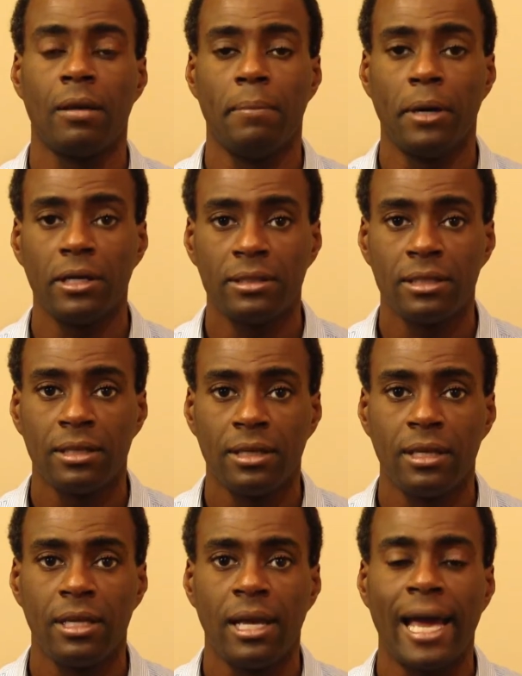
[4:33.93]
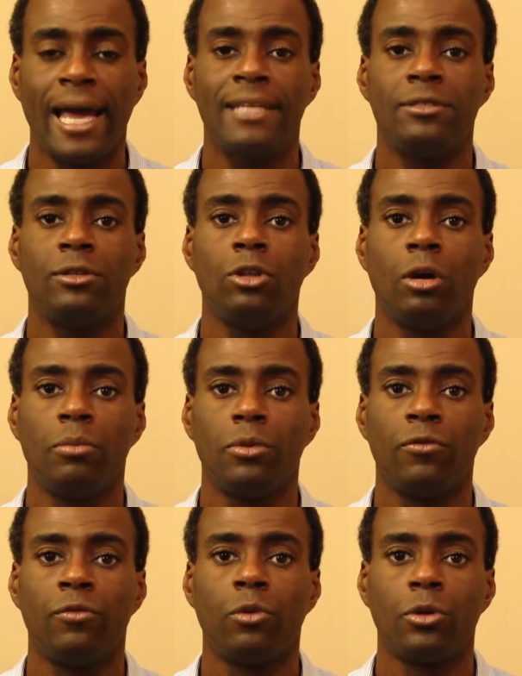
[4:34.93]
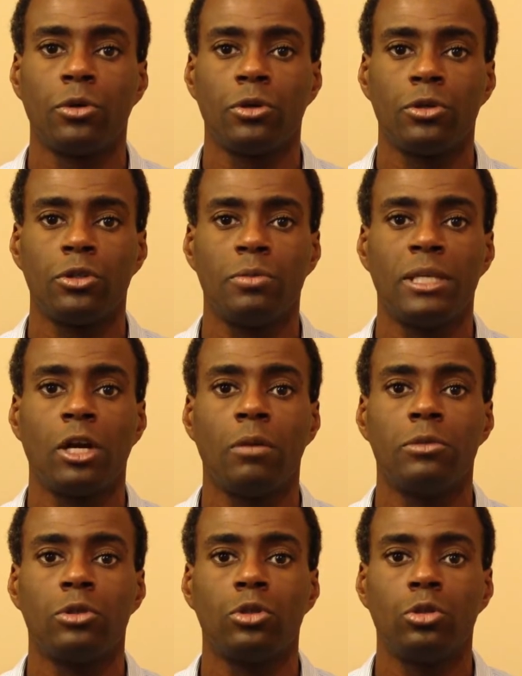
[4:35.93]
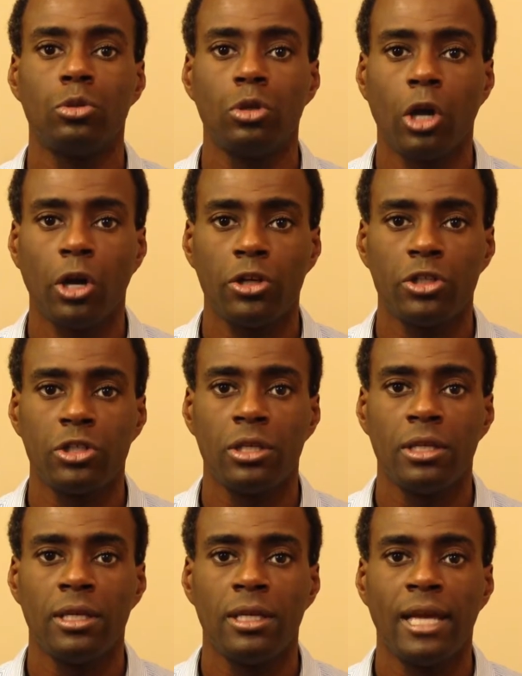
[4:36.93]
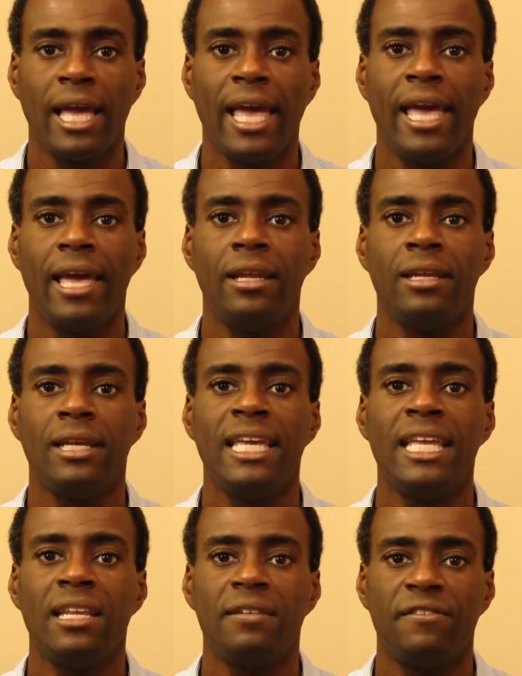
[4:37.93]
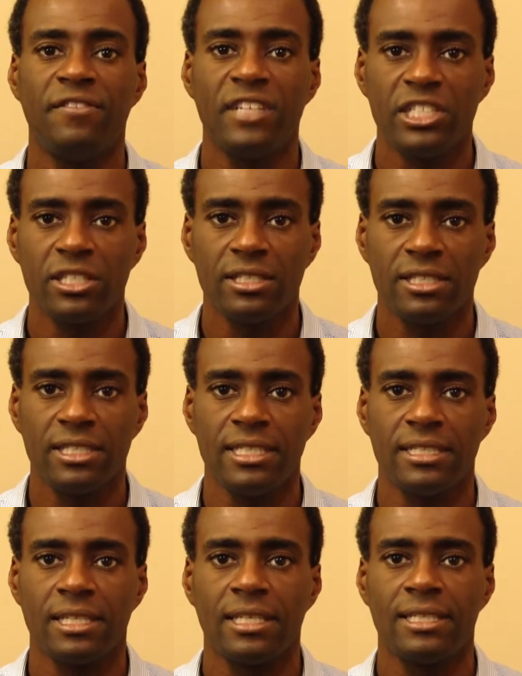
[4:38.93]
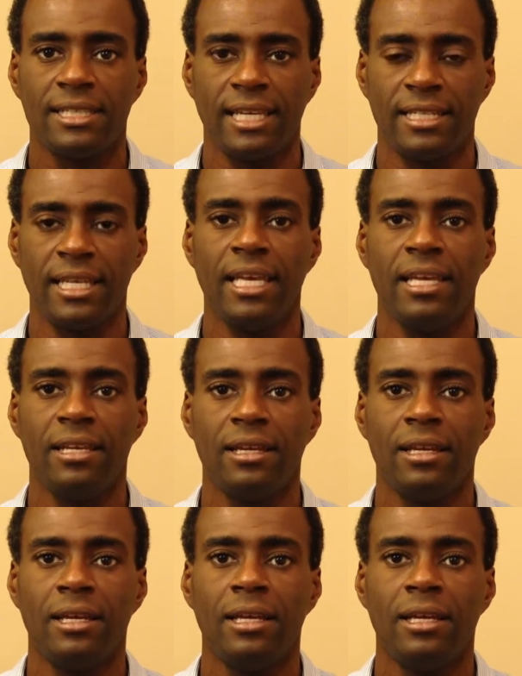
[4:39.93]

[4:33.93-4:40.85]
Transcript: But as the number of workers becomes too large and inefficiencies set in,